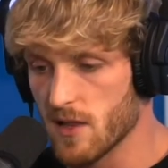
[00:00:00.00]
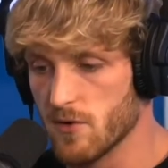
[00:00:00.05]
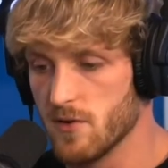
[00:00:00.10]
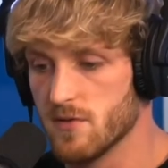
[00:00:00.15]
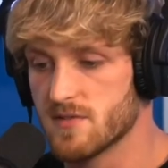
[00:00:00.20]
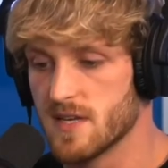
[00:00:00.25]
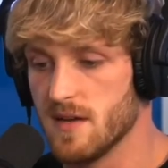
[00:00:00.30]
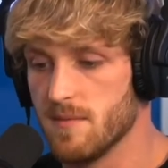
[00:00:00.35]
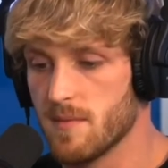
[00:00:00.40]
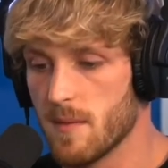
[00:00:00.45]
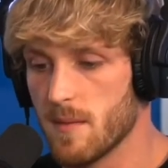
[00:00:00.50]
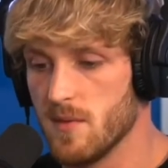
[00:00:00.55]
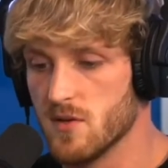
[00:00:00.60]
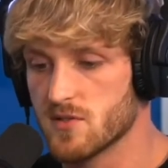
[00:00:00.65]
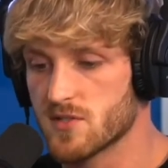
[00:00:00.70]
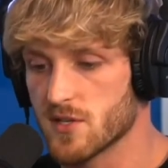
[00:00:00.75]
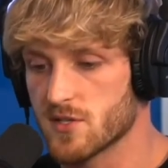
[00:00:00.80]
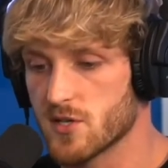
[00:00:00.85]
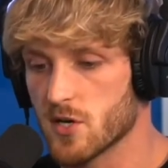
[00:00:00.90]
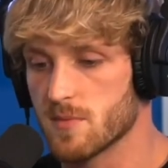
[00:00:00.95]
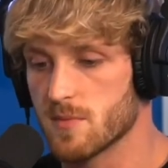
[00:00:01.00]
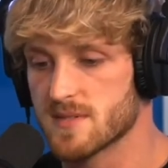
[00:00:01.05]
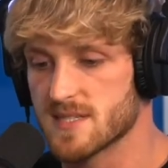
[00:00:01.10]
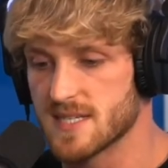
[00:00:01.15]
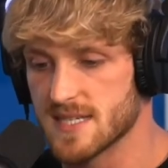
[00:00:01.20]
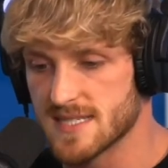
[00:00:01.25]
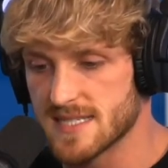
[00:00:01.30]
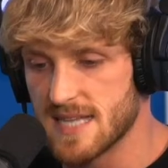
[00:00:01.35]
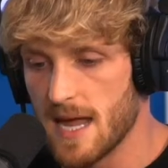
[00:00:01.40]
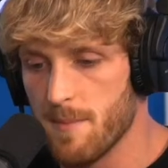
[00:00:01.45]
you've seen them use the term
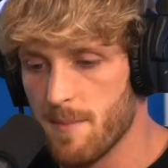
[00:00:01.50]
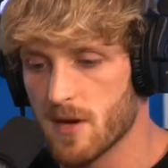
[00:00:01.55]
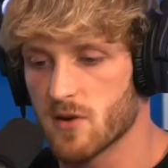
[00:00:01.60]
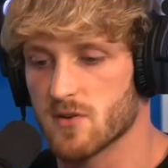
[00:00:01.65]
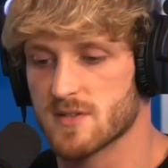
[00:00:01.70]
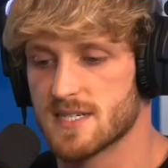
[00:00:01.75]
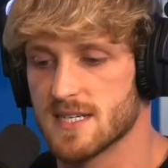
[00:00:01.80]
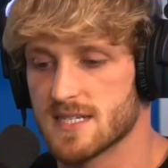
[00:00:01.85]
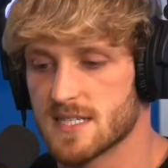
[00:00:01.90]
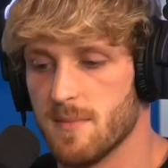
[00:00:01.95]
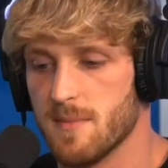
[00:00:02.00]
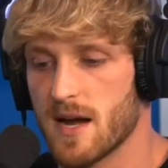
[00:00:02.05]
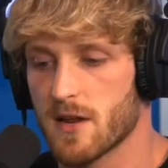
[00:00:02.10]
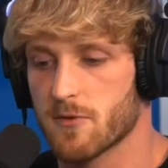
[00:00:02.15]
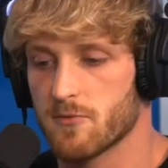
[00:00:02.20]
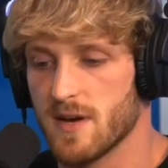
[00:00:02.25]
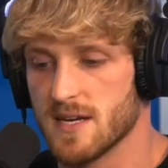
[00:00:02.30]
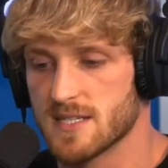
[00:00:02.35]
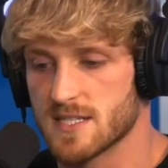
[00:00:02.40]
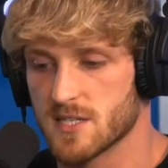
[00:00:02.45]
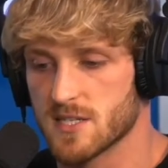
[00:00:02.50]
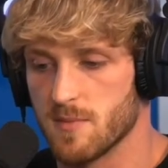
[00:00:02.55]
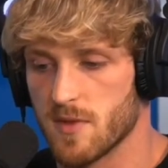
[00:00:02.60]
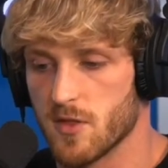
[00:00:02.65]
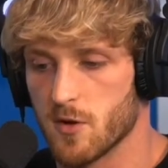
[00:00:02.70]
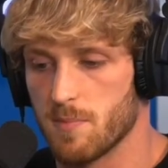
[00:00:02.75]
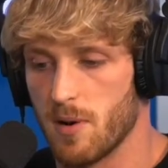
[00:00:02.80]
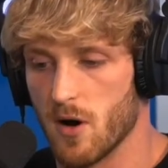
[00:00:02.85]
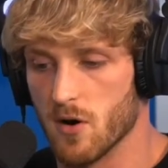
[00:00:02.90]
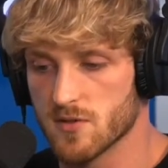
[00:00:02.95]
systemic or systematic racism in
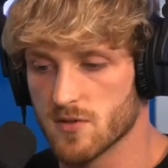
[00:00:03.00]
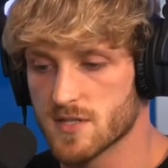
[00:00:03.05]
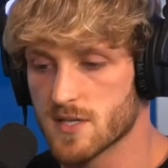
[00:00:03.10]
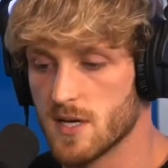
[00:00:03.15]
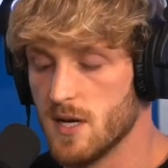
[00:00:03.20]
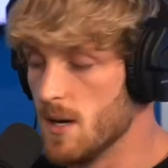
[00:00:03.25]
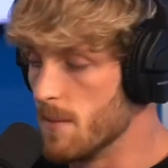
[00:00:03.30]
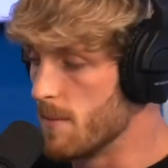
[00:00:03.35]
their posts,